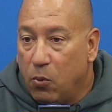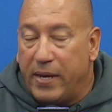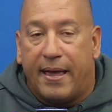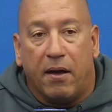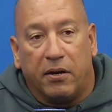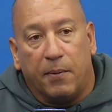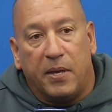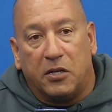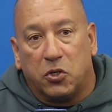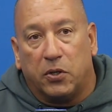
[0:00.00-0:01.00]
We counted
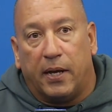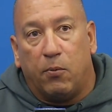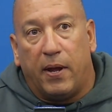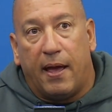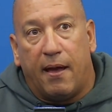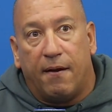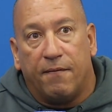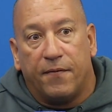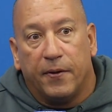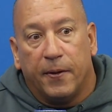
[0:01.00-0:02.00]
up yesterday, we
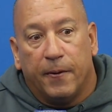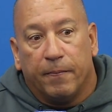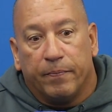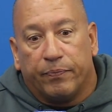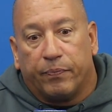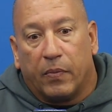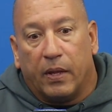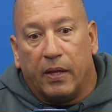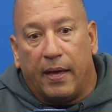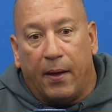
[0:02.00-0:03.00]
have
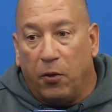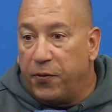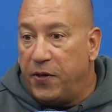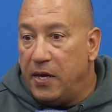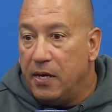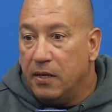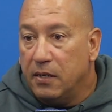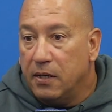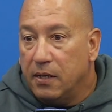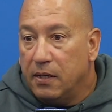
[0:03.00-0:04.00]
healthy,
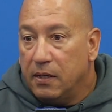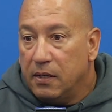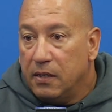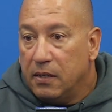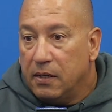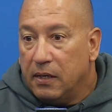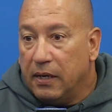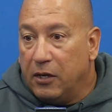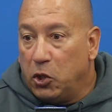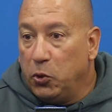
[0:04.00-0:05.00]

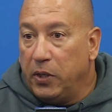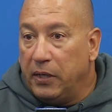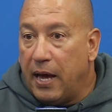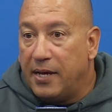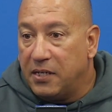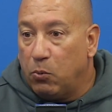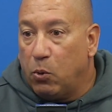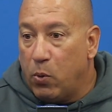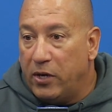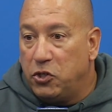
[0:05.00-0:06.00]
including guys that
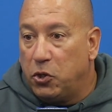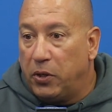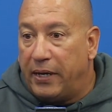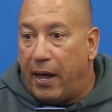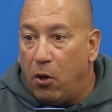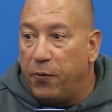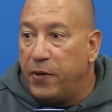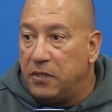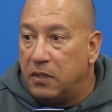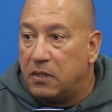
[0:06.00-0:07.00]
were redshirting,
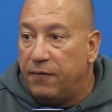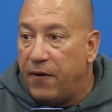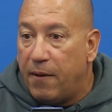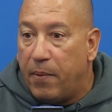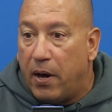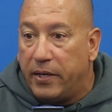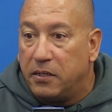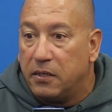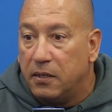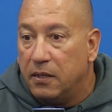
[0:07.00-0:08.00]
healthy 65
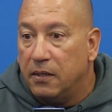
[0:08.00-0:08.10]
bodies.